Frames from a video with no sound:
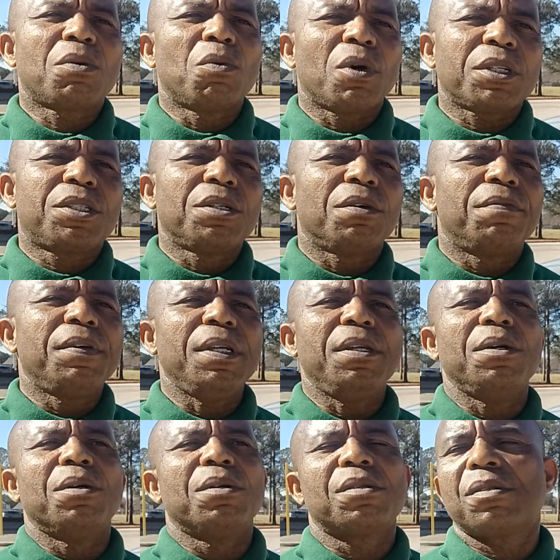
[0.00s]
watch your
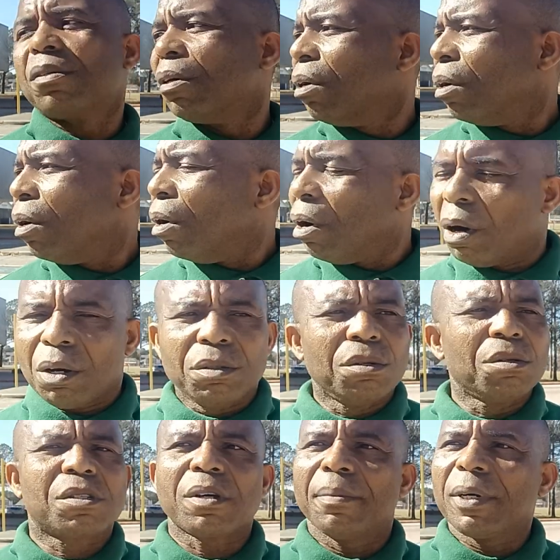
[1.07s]
videos, or do
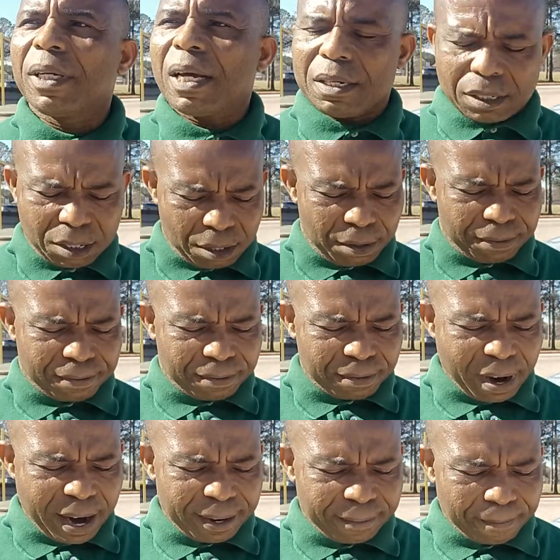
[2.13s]
some other stuff,
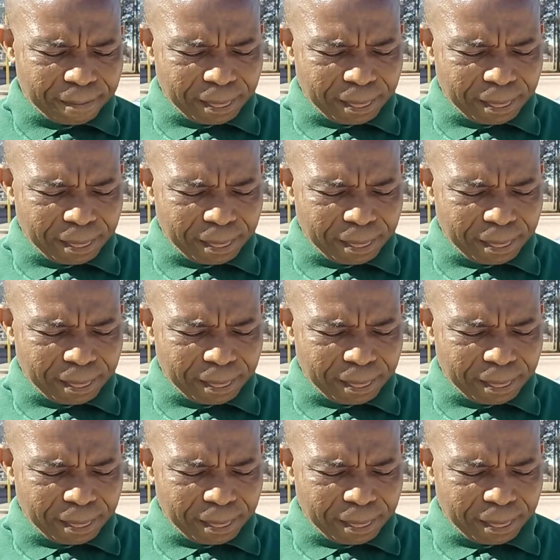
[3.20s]
right?